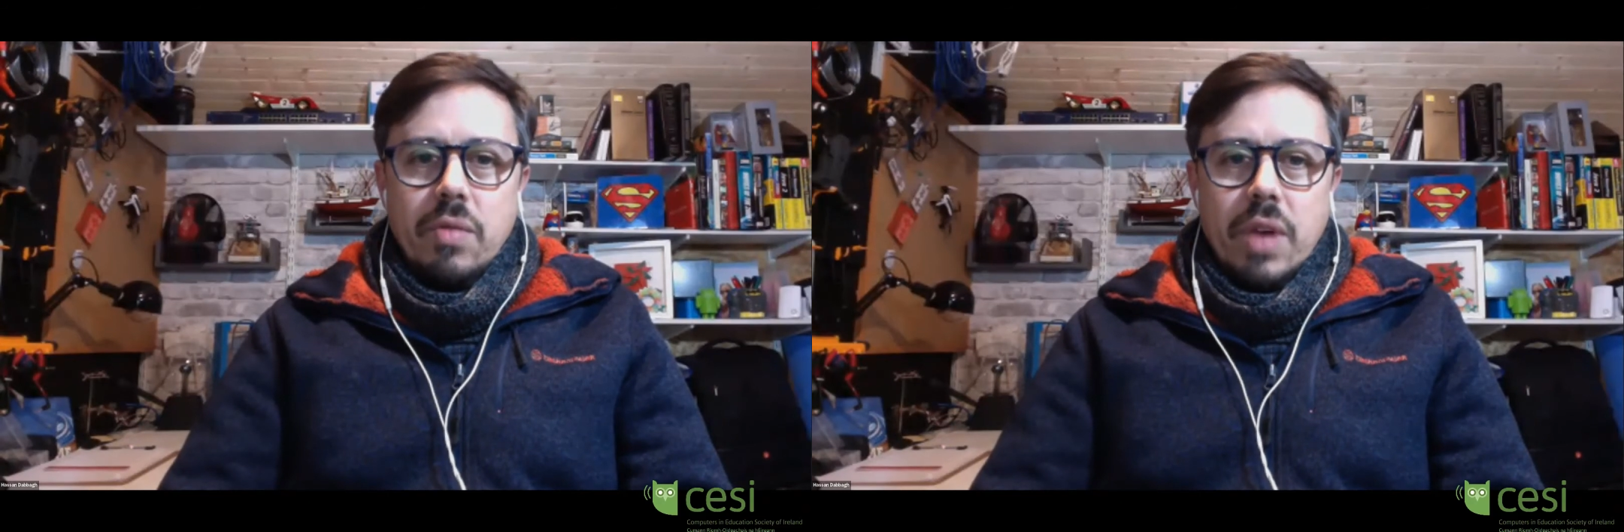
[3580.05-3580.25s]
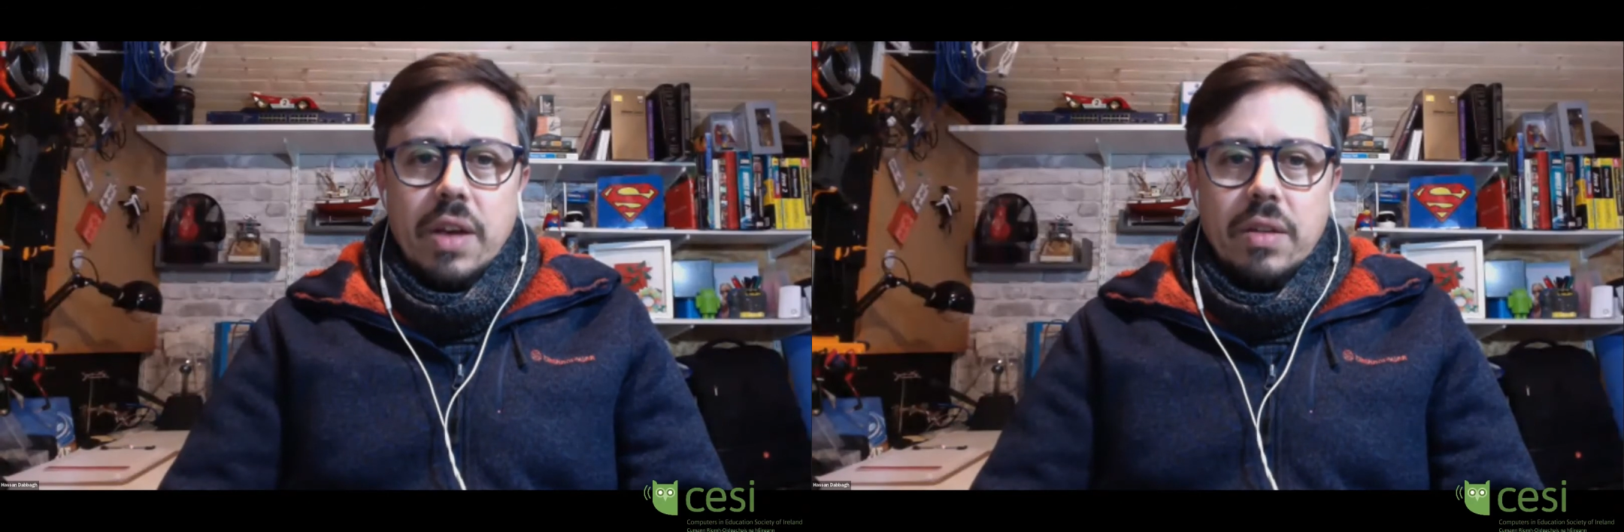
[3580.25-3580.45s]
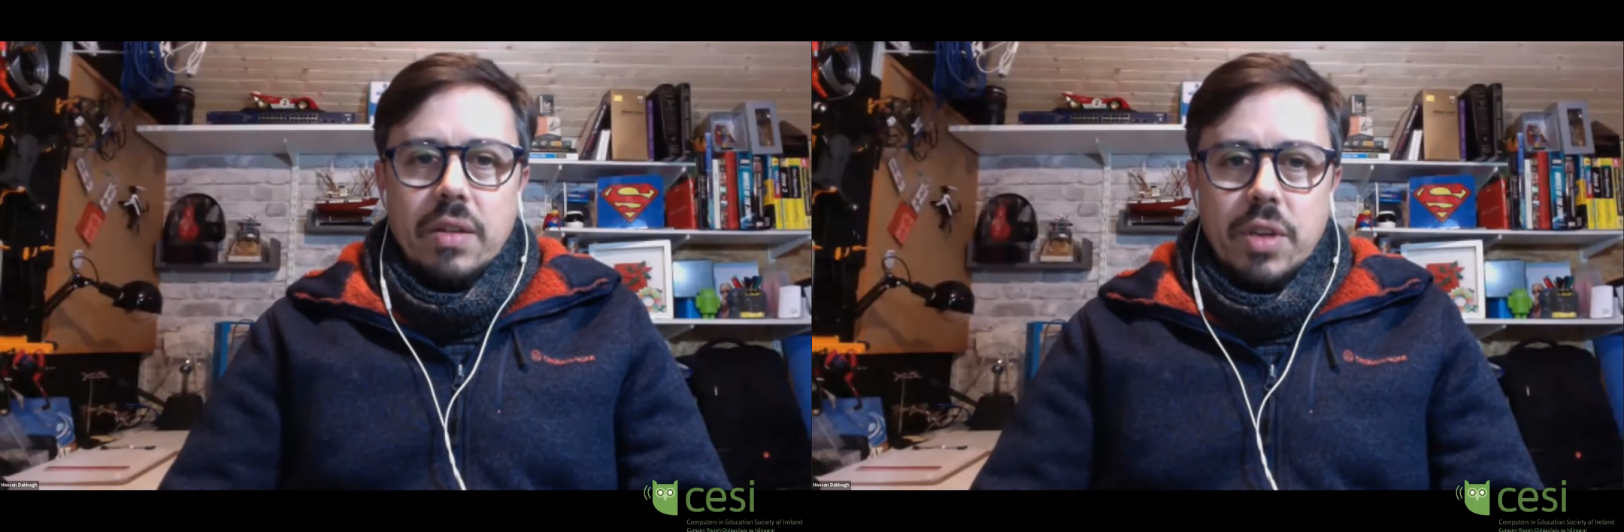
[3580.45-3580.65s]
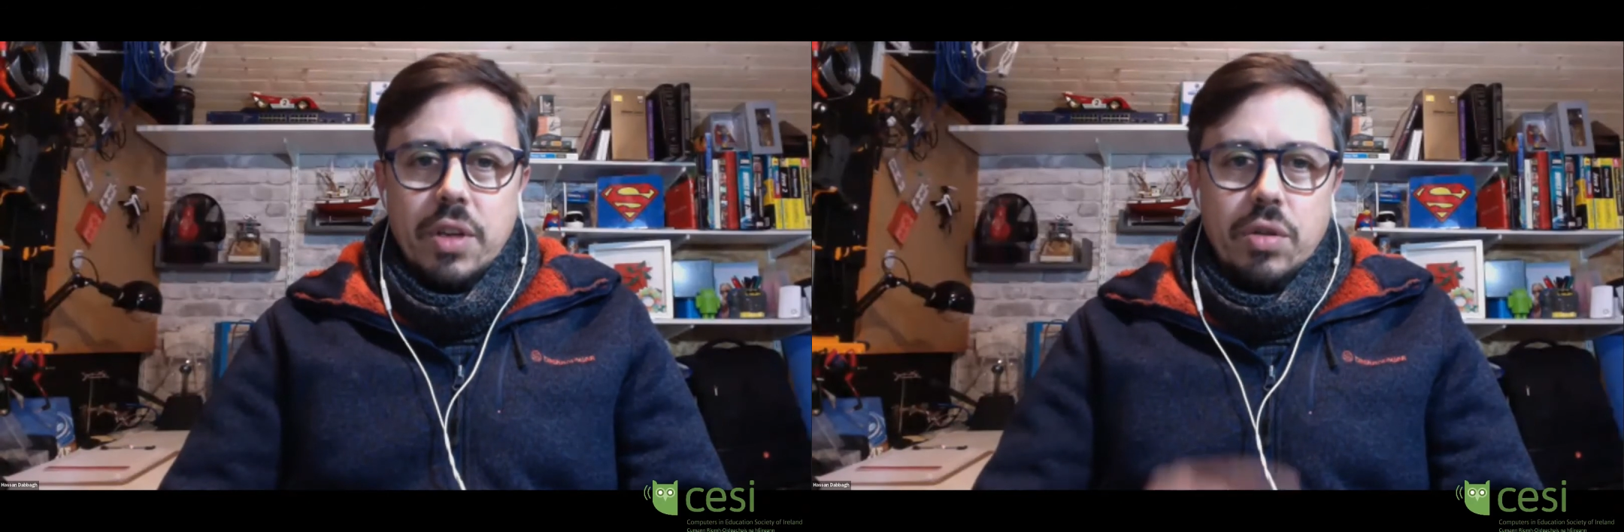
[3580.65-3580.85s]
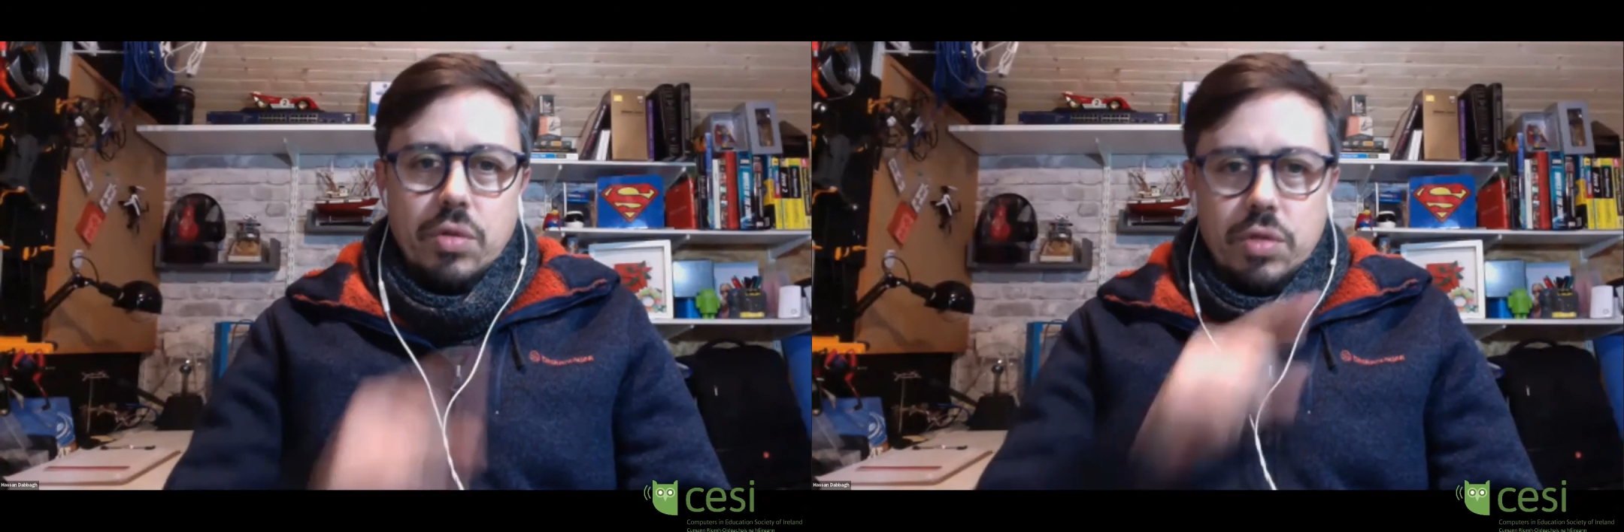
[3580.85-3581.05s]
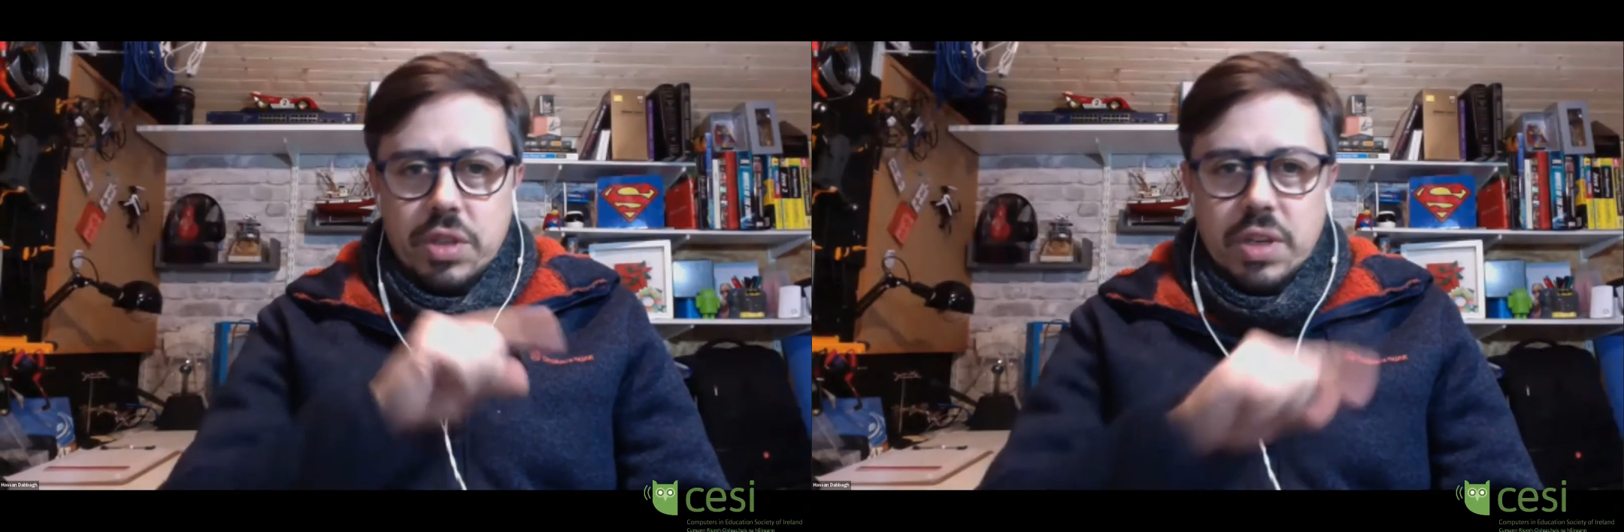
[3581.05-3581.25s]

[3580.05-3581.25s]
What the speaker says: we had a huge